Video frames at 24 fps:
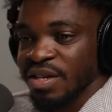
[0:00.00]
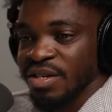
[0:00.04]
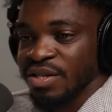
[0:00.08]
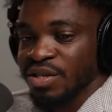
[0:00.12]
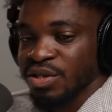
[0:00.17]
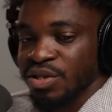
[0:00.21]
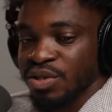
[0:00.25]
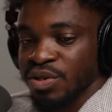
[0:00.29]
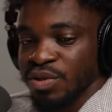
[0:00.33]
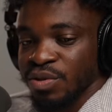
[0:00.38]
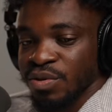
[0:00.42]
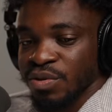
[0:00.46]

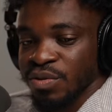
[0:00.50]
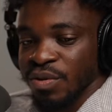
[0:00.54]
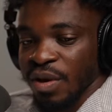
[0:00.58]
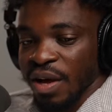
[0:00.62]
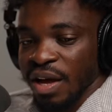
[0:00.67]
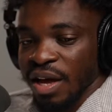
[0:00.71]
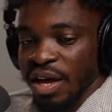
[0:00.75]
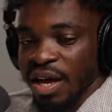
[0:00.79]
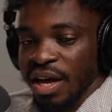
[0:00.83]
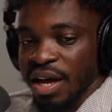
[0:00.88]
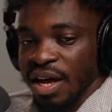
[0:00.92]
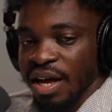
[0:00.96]
So
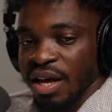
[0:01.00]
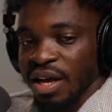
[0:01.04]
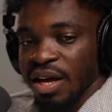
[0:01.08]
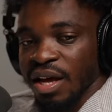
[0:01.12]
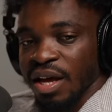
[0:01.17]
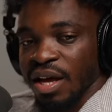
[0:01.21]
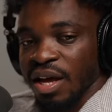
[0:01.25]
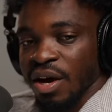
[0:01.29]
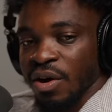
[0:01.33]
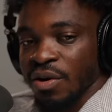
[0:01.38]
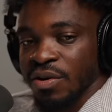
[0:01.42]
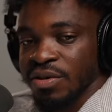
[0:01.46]

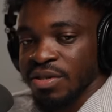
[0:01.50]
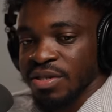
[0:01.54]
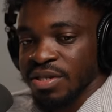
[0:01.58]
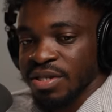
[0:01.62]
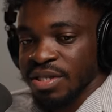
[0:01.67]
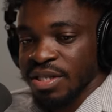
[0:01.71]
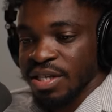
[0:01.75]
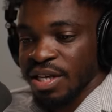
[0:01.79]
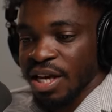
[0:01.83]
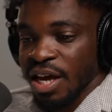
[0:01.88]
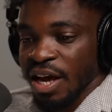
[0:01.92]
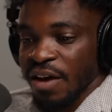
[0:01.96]

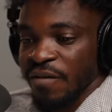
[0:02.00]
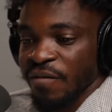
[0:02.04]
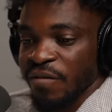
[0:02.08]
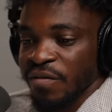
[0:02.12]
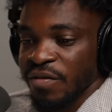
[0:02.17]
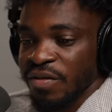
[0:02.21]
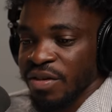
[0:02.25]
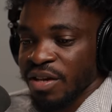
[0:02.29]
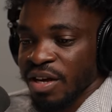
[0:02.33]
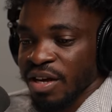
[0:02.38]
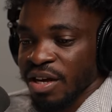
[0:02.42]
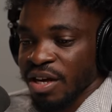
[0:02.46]
honestly, I
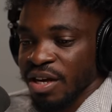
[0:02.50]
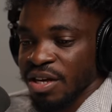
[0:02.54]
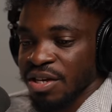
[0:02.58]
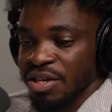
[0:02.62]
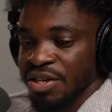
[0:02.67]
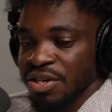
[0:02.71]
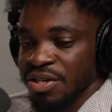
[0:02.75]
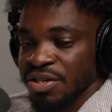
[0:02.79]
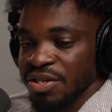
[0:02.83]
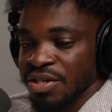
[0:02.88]
feel like the